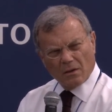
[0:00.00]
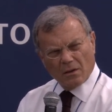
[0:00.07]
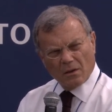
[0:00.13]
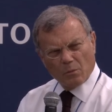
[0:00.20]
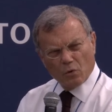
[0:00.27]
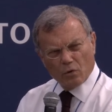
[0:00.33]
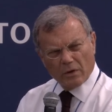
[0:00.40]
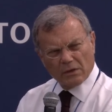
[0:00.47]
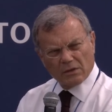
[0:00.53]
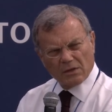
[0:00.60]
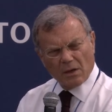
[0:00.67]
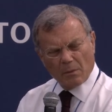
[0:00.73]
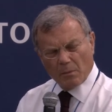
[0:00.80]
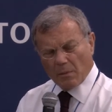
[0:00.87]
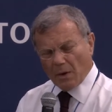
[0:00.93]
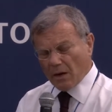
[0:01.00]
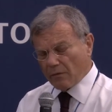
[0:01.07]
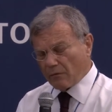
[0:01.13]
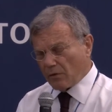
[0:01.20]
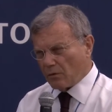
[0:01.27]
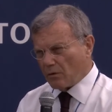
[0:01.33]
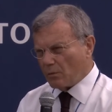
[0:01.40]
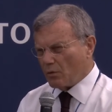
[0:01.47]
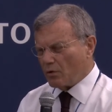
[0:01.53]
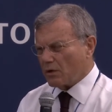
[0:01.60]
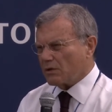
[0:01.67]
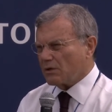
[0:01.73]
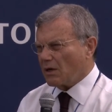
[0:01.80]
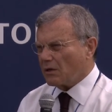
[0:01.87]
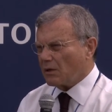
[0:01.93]
in my view, the more
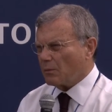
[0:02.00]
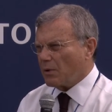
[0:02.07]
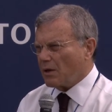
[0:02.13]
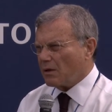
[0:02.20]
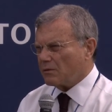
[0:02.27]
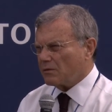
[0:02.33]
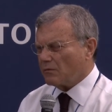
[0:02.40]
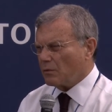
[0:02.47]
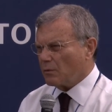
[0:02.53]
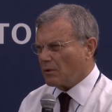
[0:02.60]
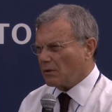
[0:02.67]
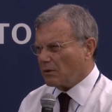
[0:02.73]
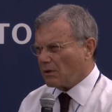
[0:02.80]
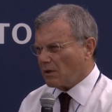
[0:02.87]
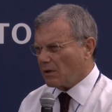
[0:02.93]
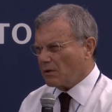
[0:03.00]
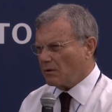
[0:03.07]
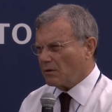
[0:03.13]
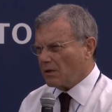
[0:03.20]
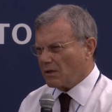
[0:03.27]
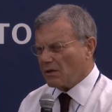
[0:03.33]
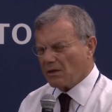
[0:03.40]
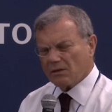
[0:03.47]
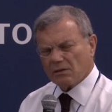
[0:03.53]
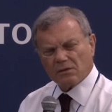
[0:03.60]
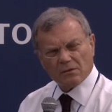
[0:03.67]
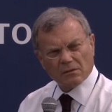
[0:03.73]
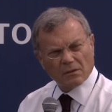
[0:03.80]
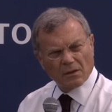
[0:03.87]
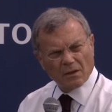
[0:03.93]
exciting parts of the world, including
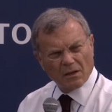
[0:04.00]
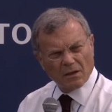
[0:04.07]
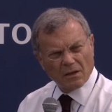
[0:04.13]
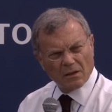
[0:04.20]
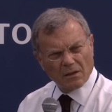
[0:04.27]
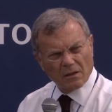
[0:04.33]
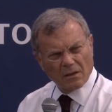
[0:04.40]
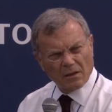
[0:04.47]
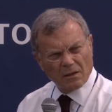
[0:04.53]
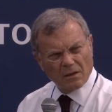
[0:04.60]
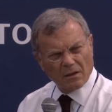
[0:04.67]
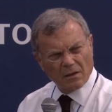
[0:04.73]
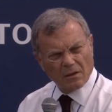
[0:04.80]
this, the